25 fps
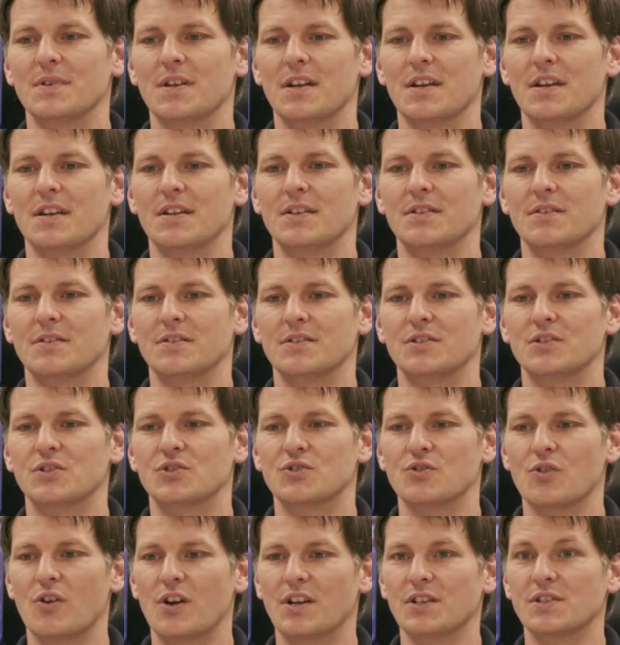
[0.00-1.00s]
and
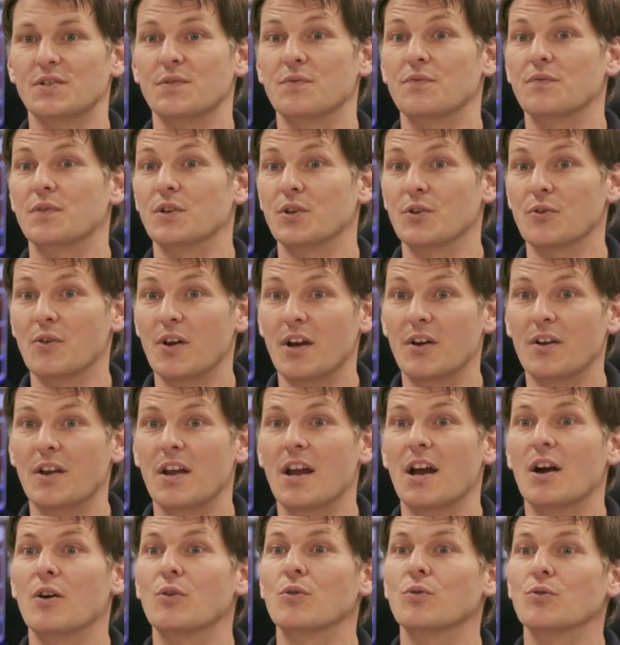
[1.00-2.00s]
trying to figure out
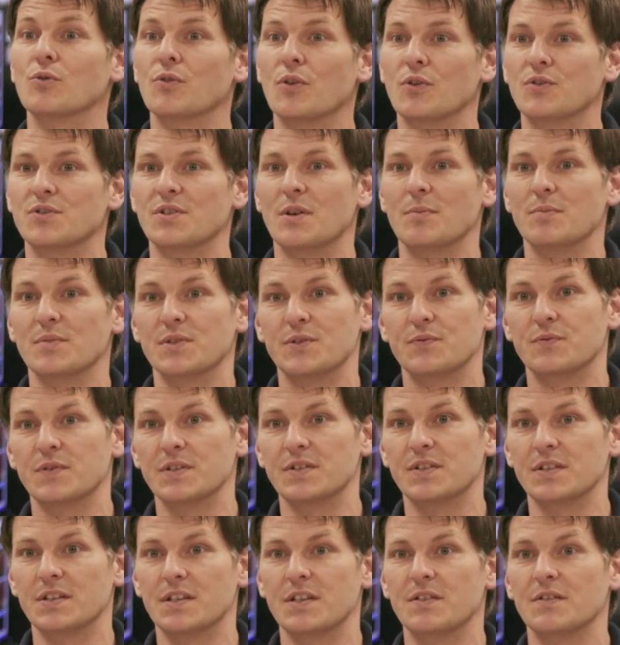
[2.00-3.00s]
how all those numbers fit
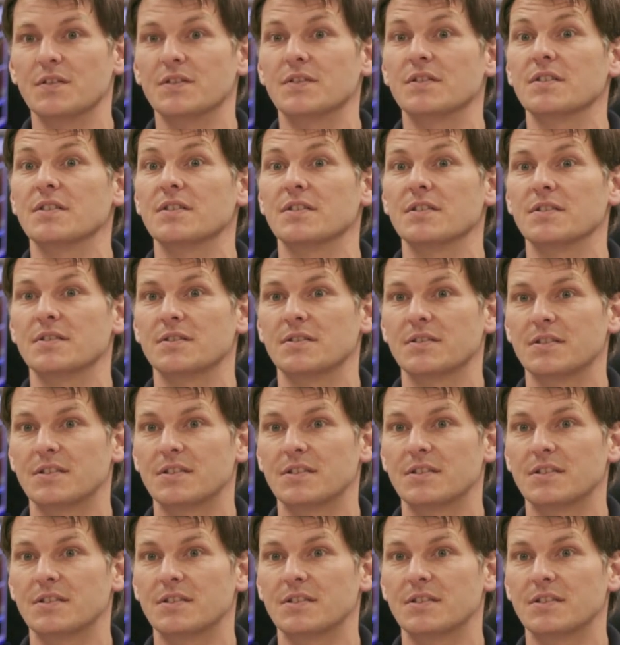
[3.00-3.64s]
together to